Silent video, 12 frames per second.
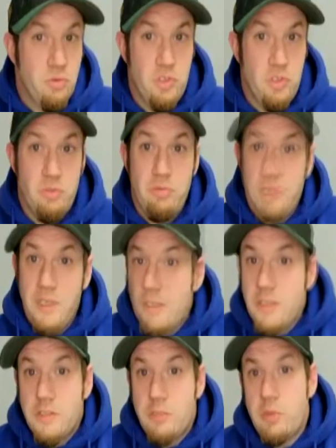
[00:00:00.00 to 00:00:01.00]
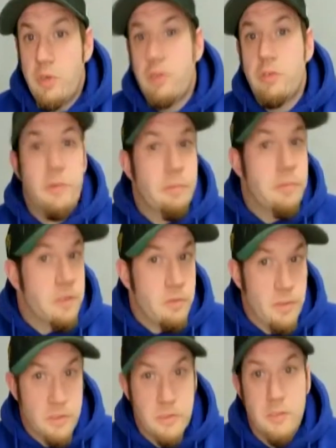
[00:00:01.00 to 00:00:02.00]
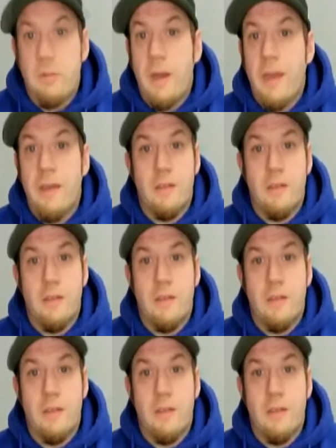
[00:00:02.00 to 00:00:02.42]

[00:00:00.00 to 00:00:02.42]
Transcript: Do you need us to bring you a meal once in a while?